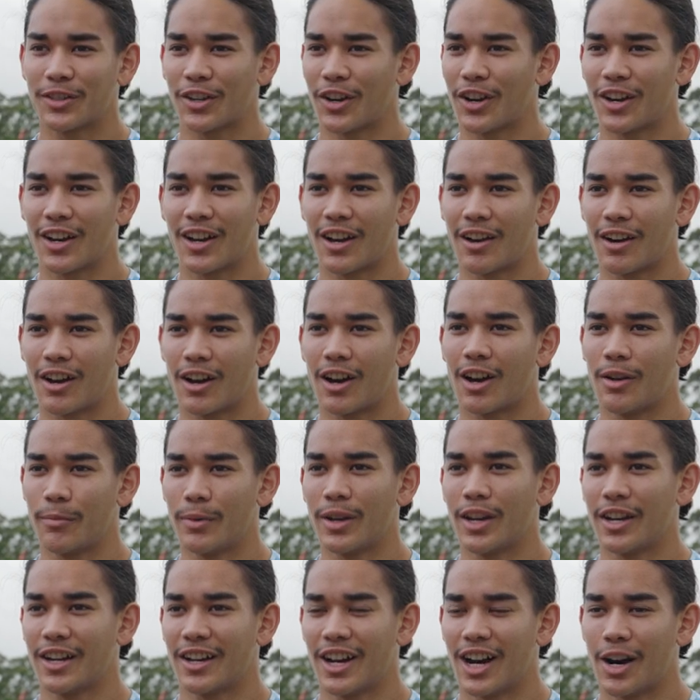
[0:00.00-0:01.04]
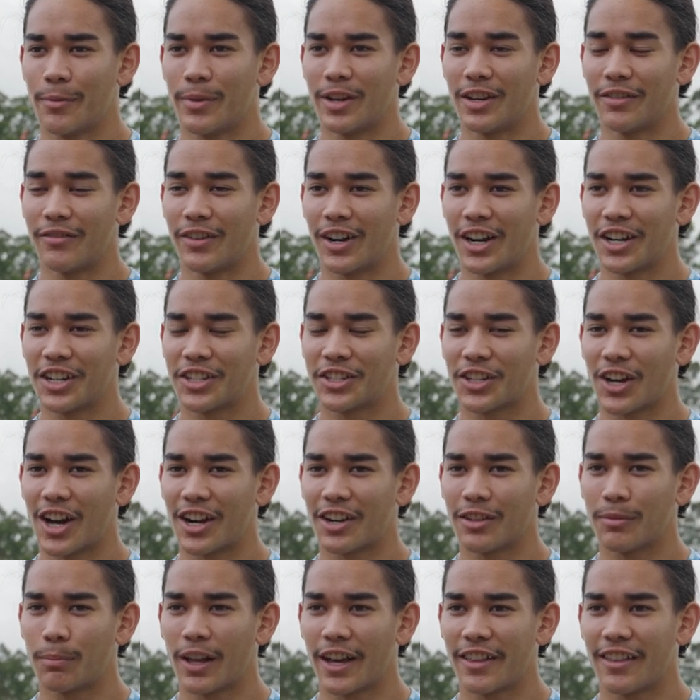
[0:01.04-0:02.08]
so I'll be very
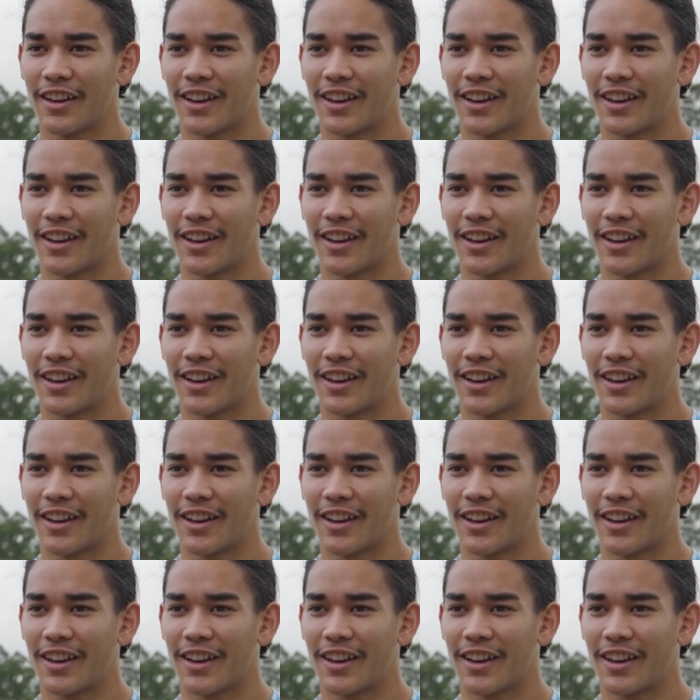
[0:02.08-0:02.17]
excited to play